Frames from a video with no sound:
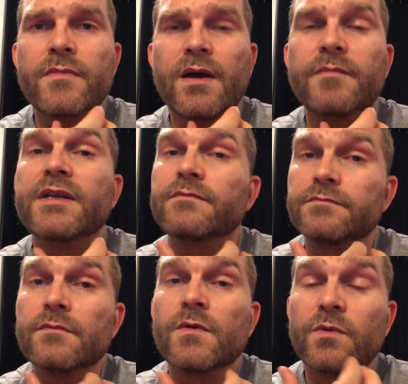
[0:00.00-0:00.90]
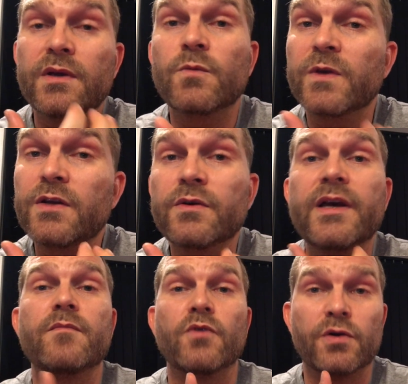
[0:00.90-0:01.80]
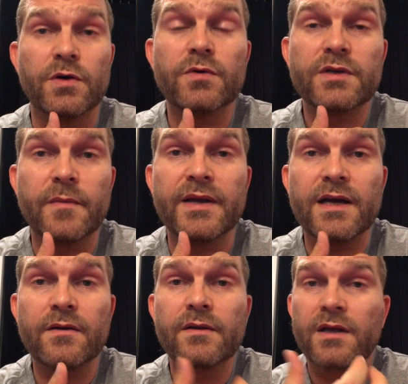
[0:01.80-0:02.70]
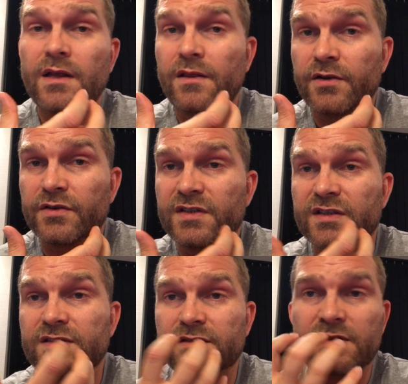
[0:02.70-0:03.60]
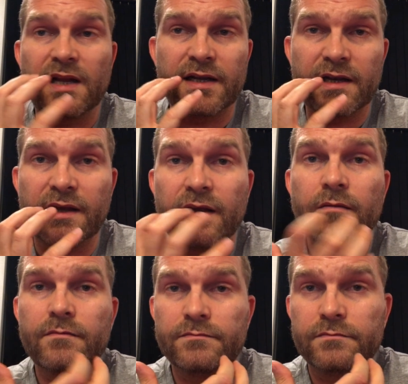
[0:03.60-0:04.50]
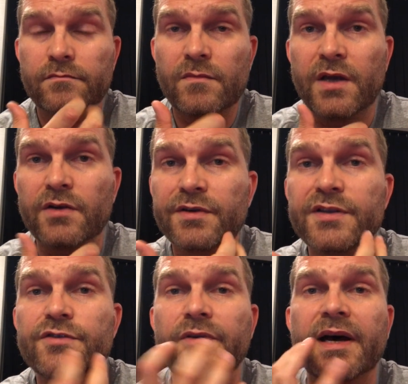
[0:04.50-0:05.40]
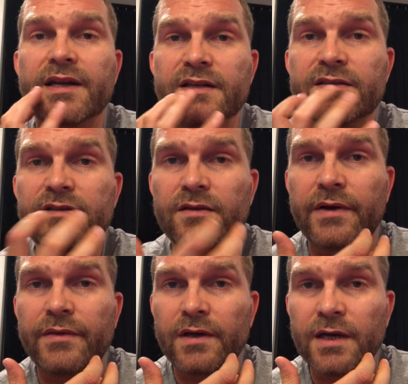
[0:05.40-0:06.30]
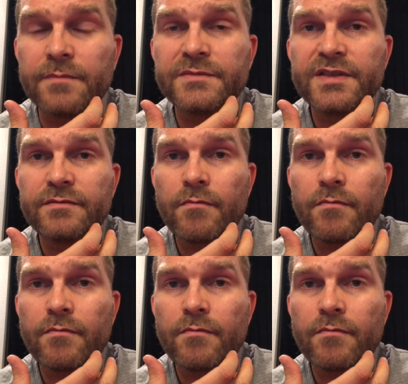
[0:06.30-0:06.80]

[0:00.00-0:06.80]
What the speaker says: I mean, we do get more oak coming out. There is this slightly increased dryness around the gums.